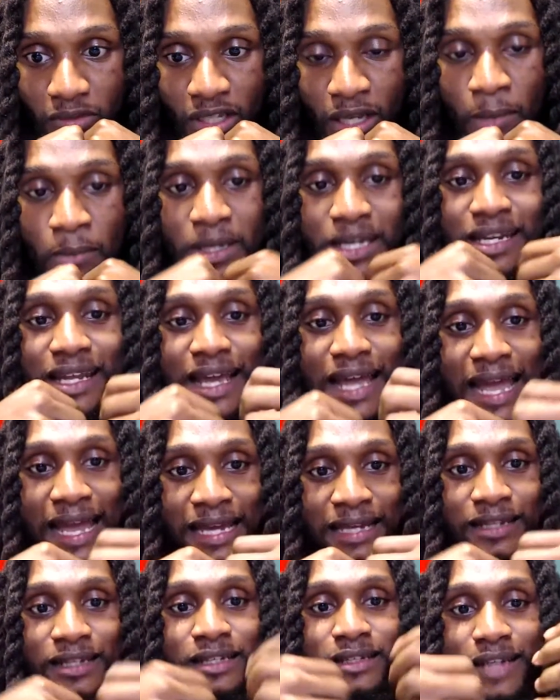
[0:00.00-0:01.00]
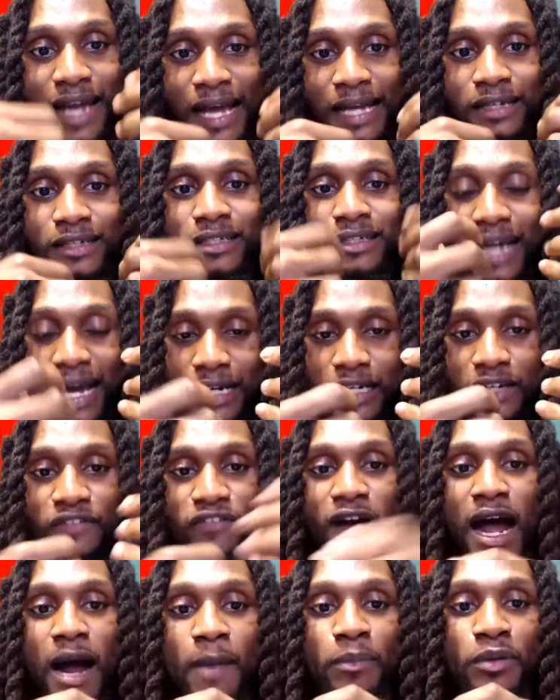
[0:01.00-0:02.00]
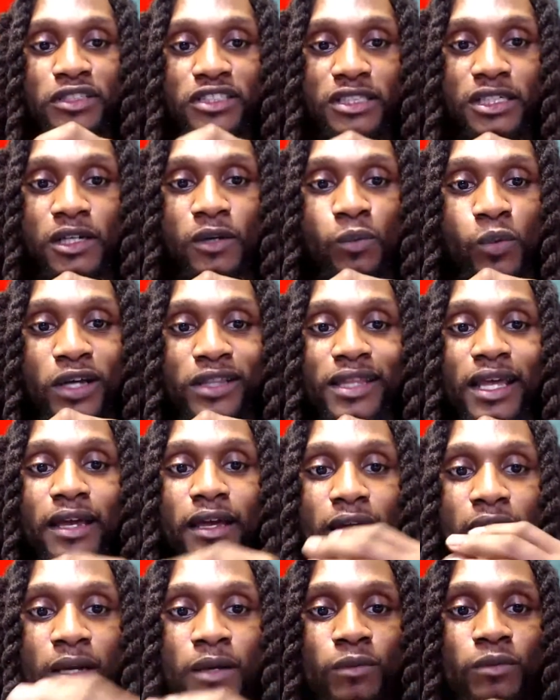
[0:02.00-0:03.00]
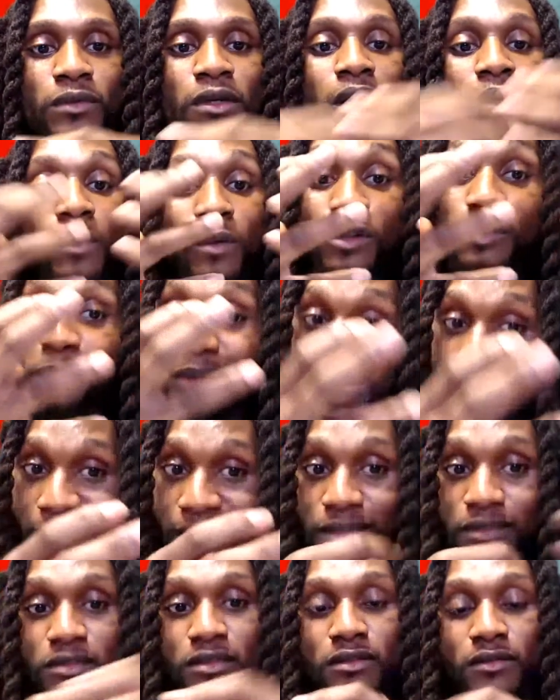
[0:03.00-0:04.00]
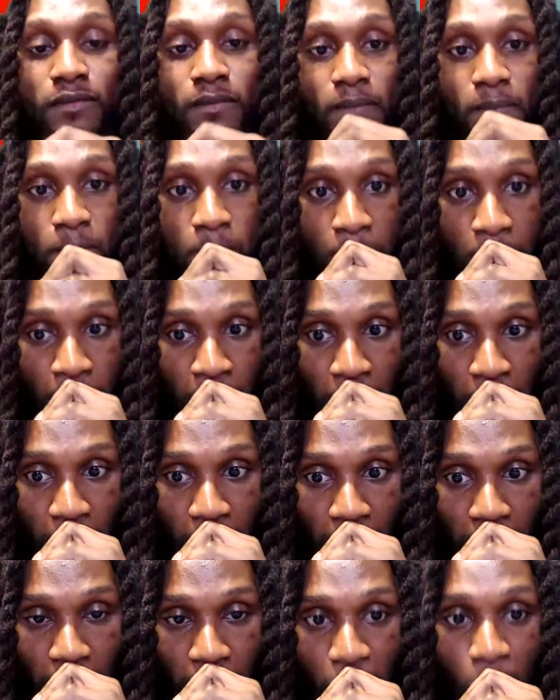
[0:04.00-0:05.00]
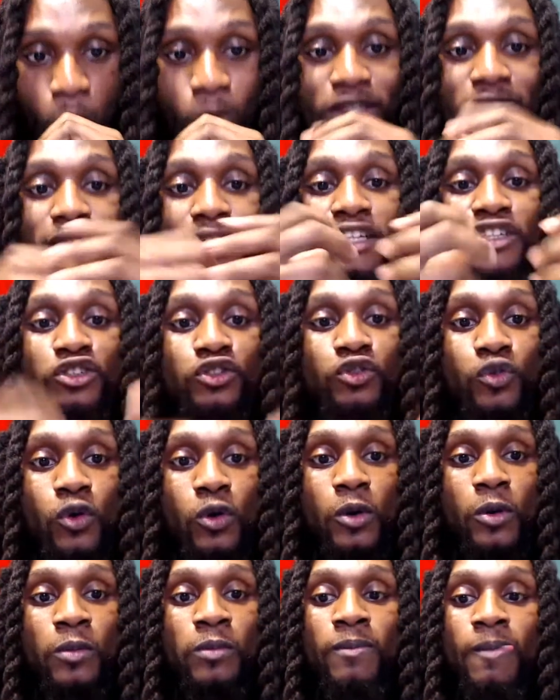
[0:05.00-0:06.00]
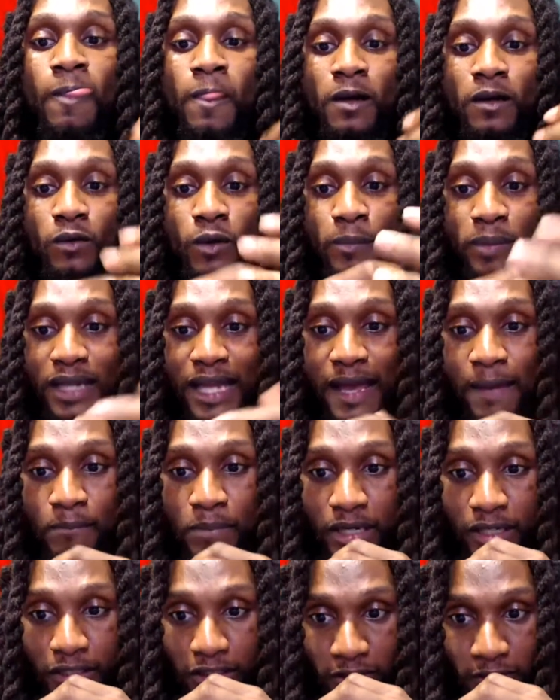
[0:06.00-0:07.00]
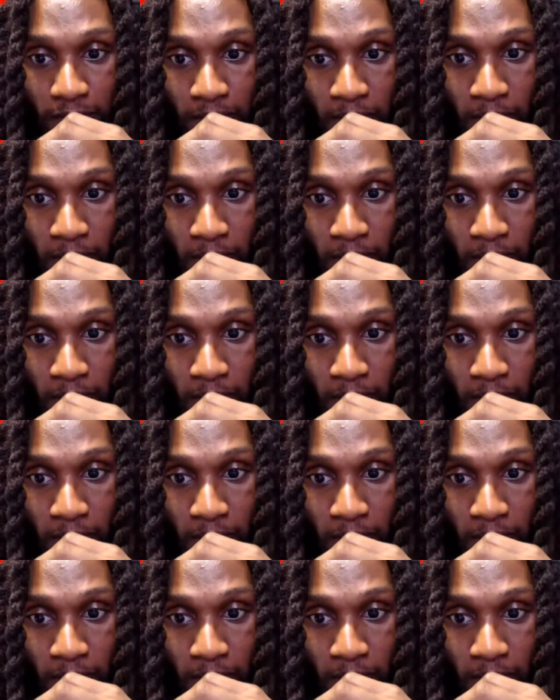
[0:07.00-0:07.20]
Meaning 80, 90, 95% of what they ate was plants, or what they consumed were plant-based.